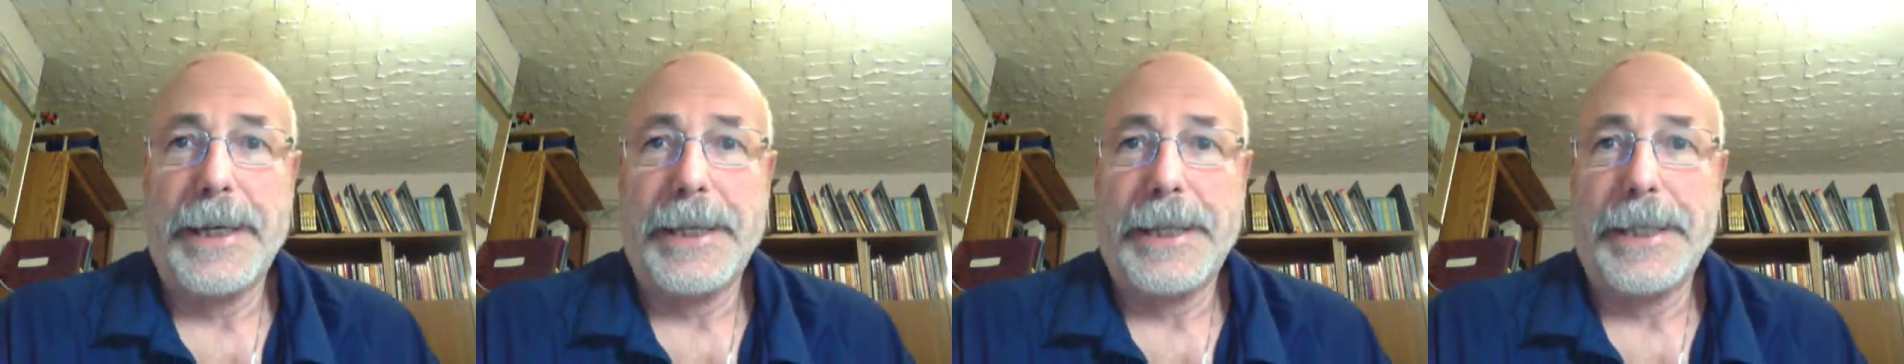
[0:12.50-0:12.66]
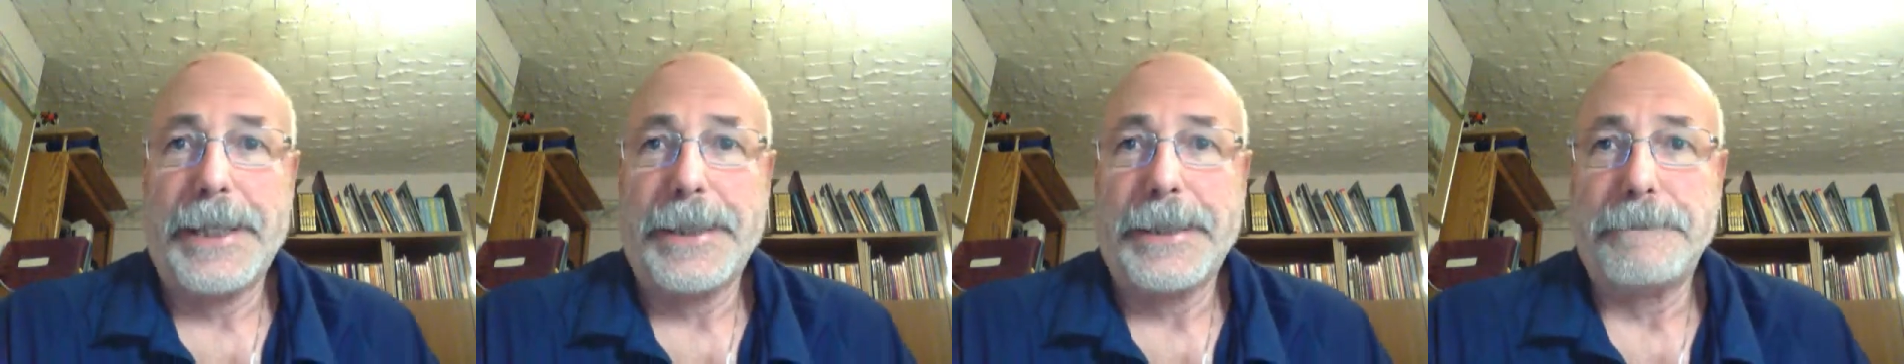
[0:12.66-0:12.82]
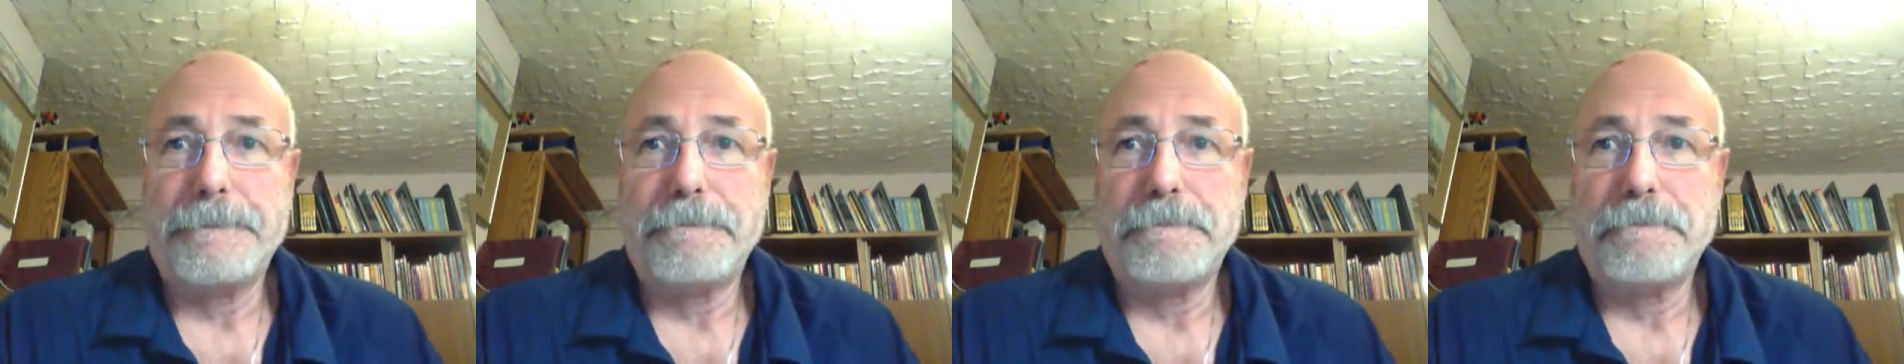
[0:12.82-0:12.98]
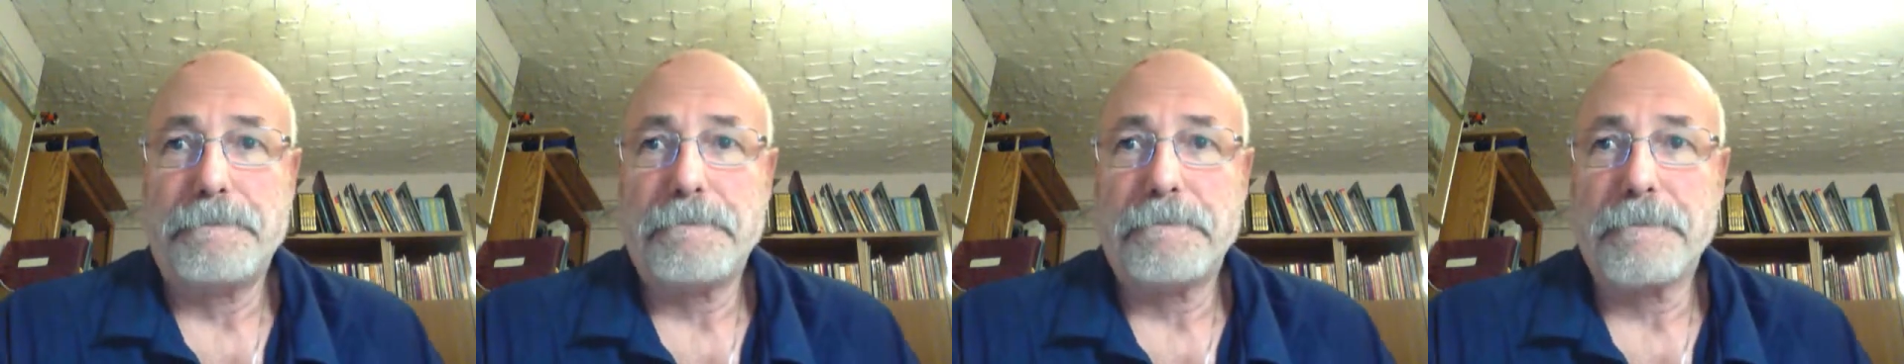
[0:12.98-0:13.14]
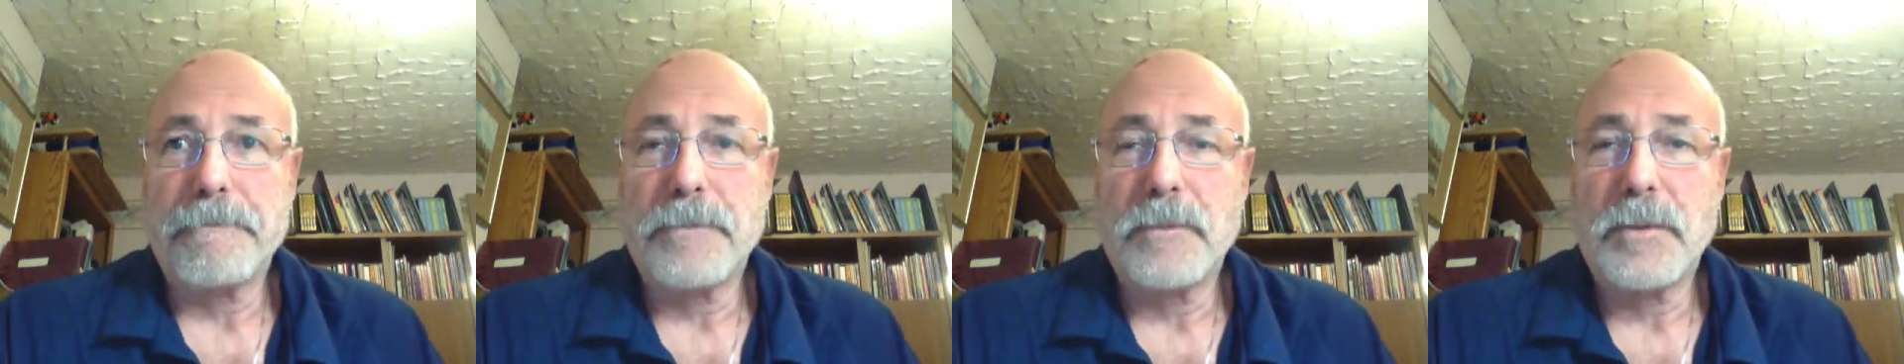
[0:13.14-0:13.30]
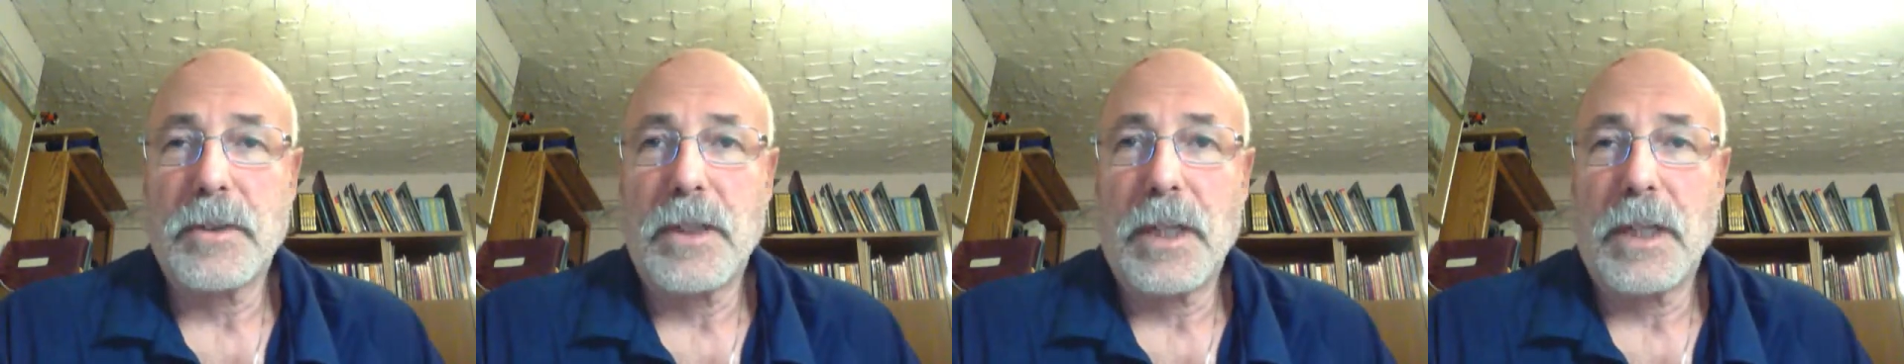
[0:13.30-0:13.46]
Um,
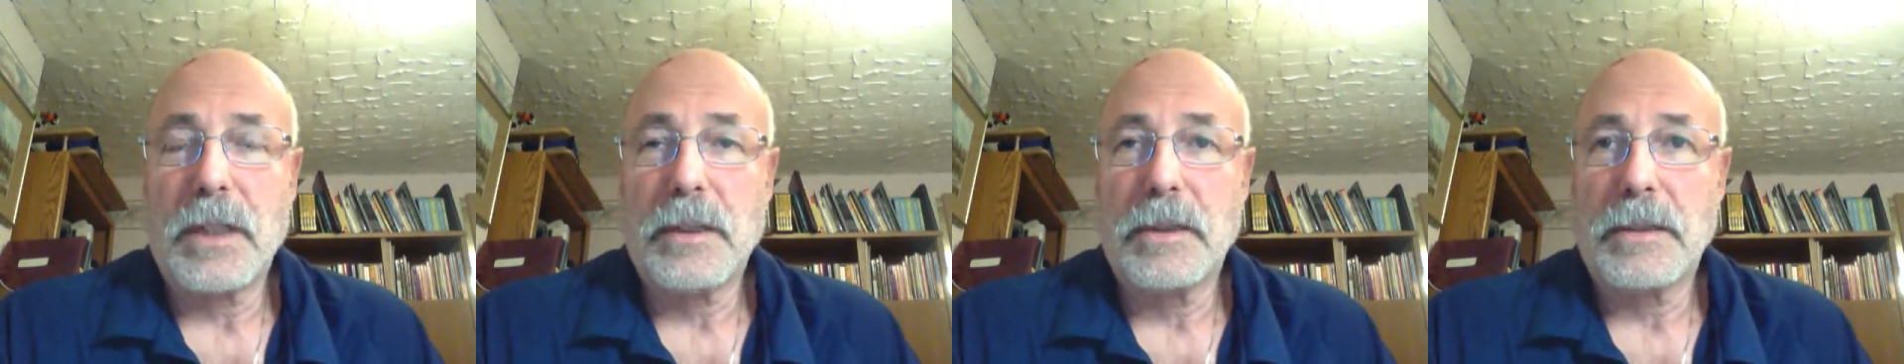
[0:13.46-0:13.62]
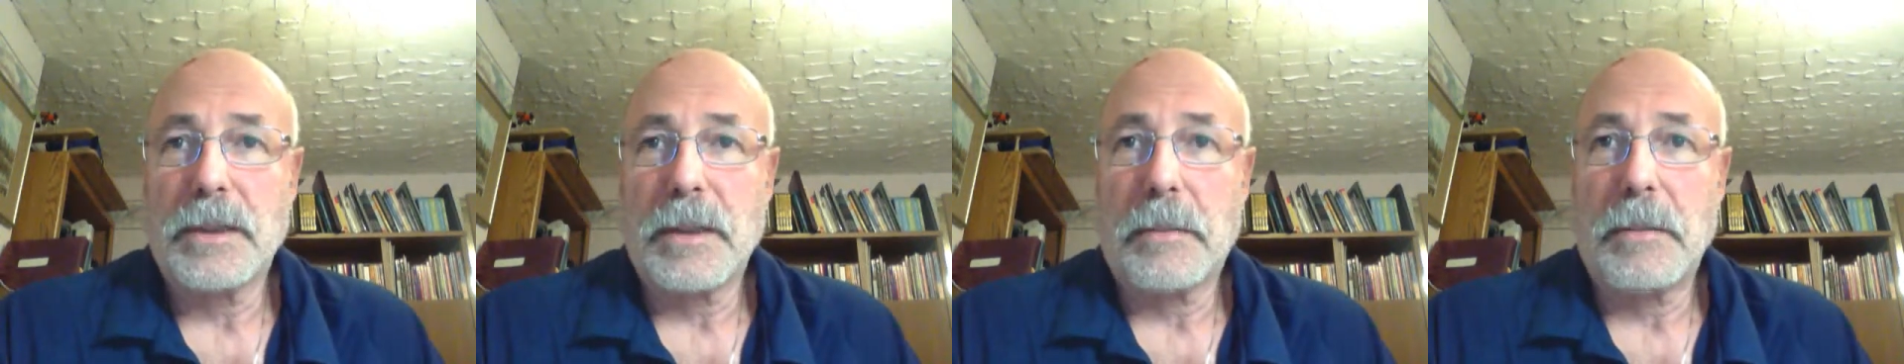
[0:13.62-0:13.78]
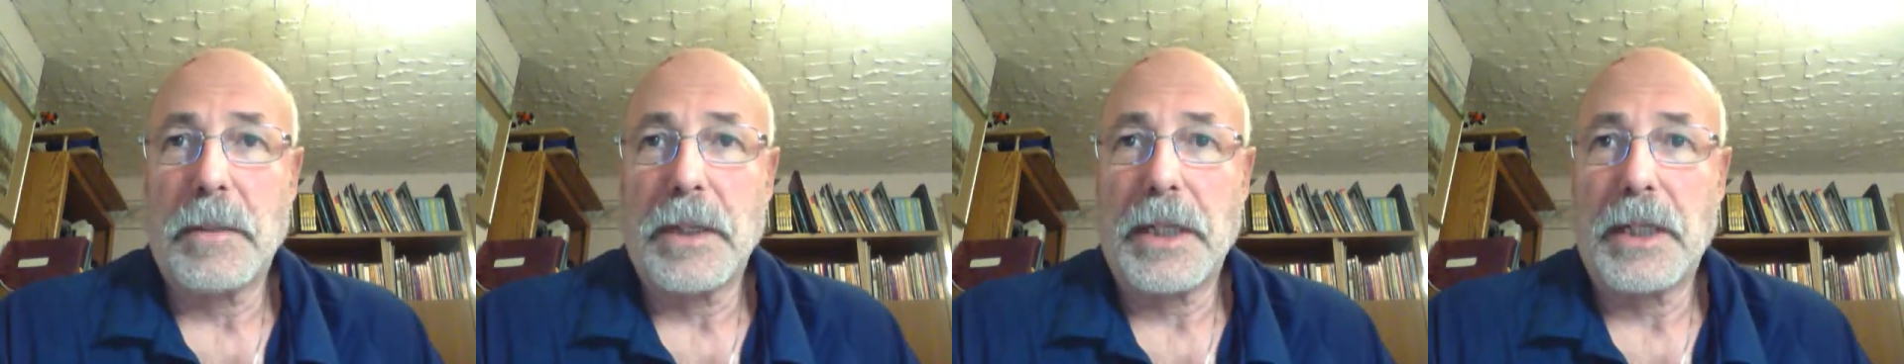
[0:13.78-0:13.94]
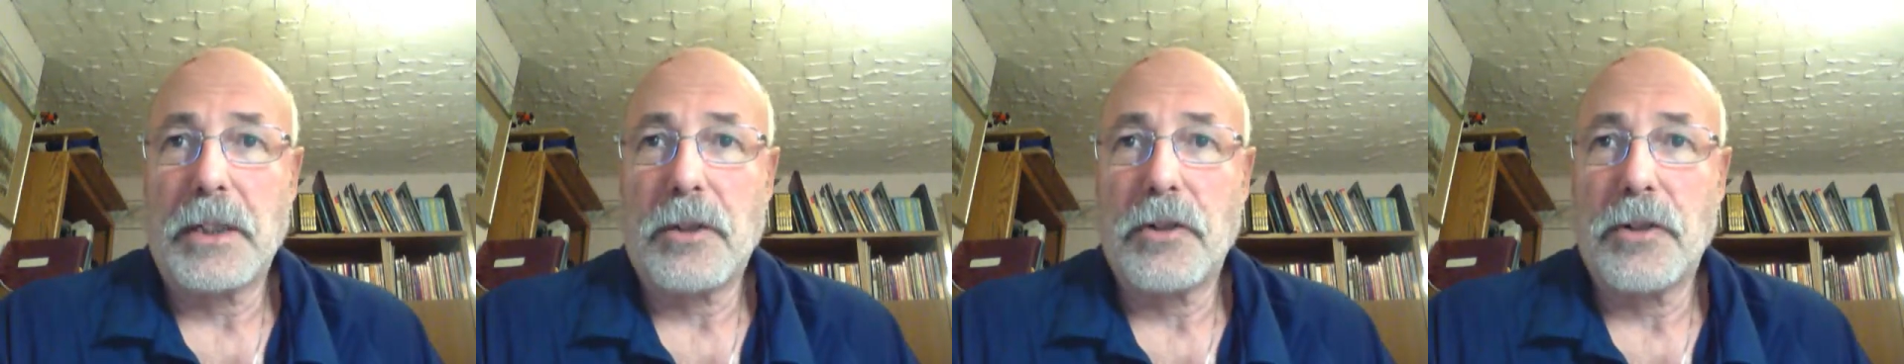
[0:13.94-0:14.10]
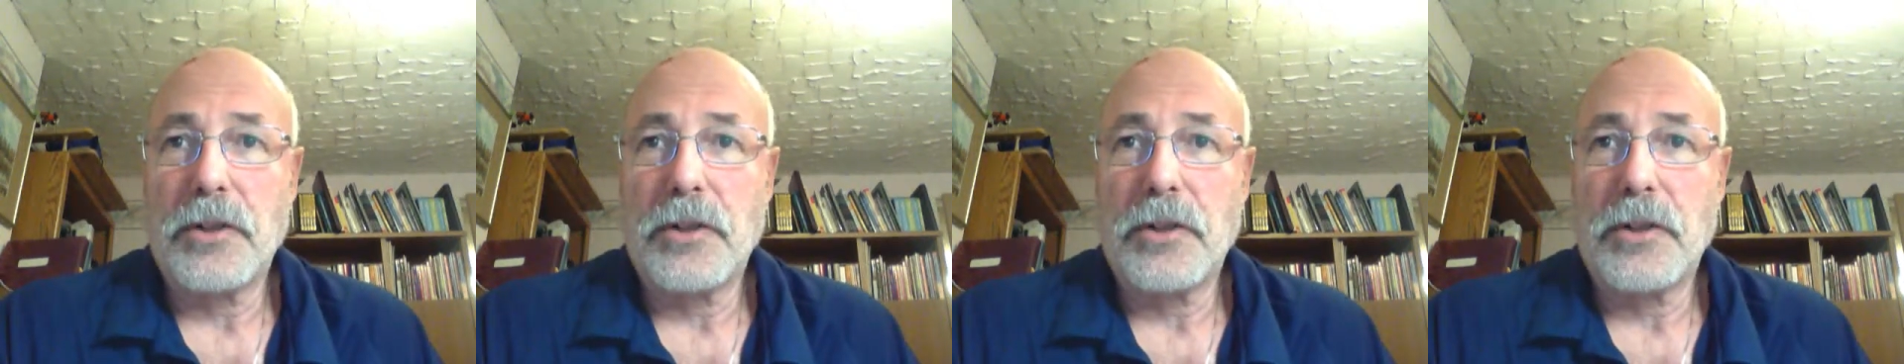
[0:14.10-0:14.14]
somebody